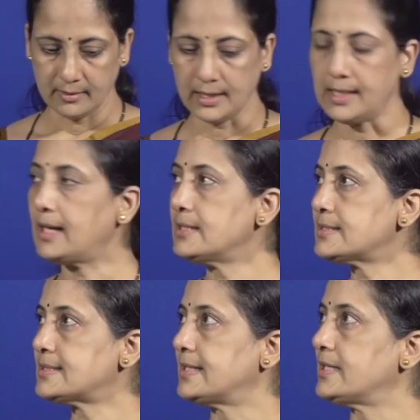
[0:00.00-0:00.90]
The
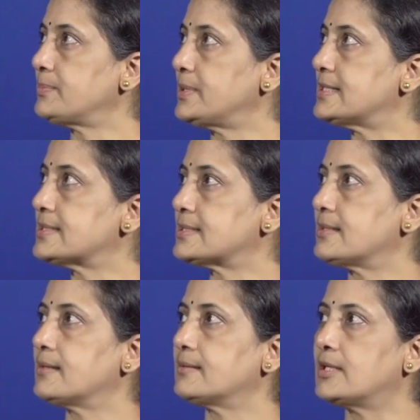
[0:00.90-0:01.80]
last type
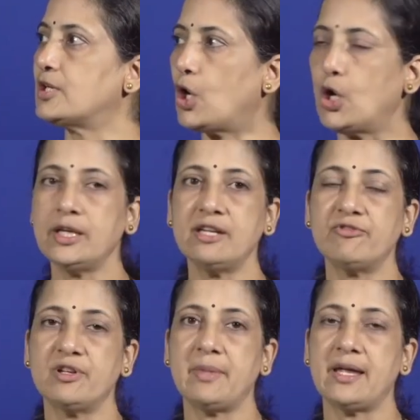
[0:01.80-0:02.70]
is the
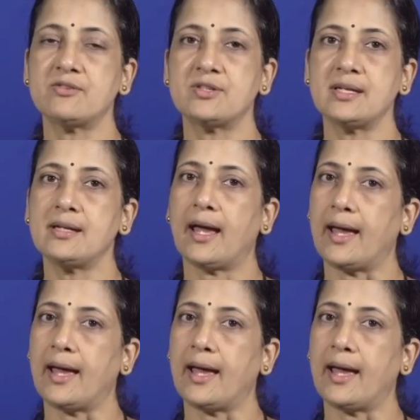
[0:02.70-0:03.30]
non-inflammatory